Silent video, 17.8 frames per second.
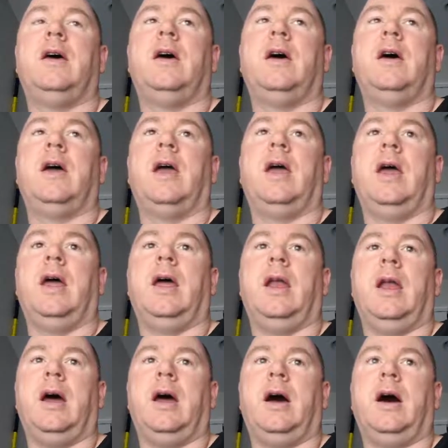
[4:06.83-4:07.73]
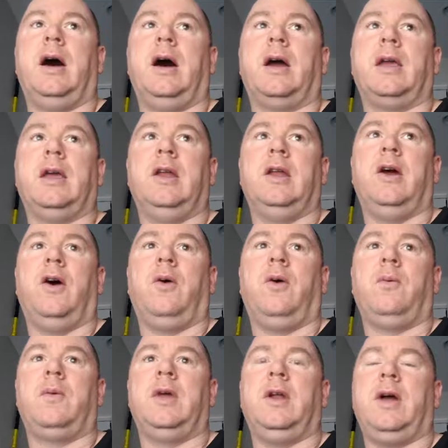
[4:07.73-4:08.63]
And, you
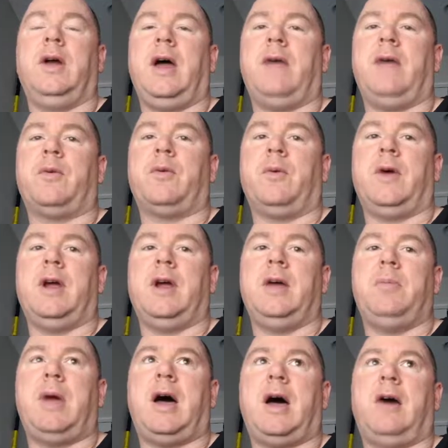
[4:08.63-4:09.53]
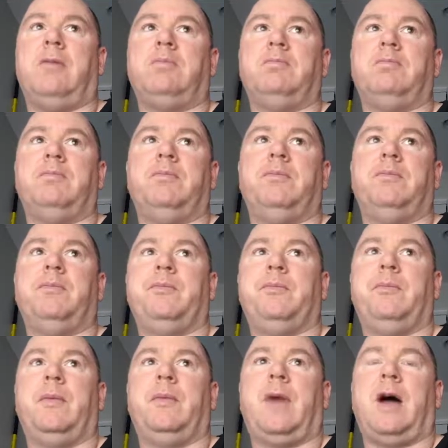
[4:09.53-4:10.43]
don't have to worry about,
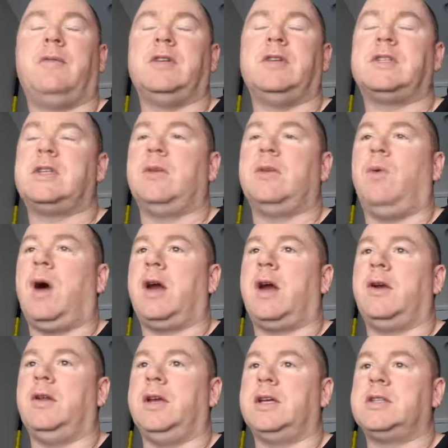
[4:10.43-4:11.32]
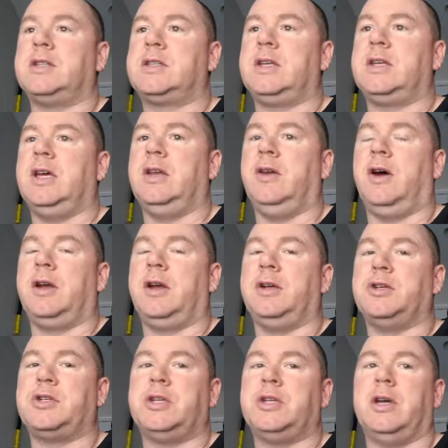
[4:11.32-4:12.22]
obviously, water leaks getting on your
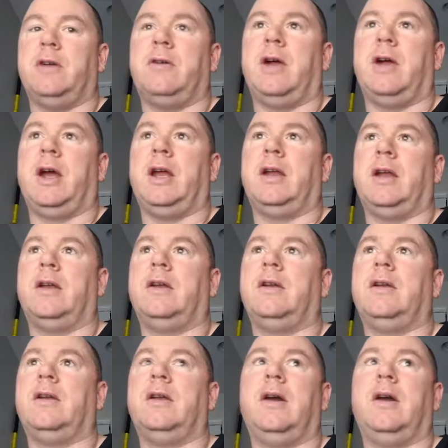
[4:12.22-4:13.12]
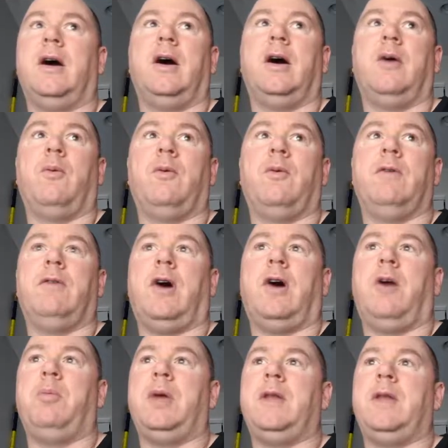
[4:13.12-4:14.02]
shit, right? We've all
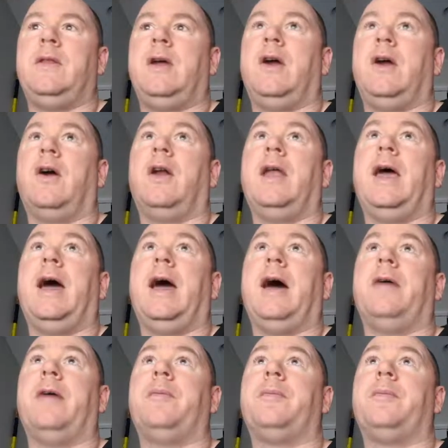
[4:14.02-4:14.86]
been there on that.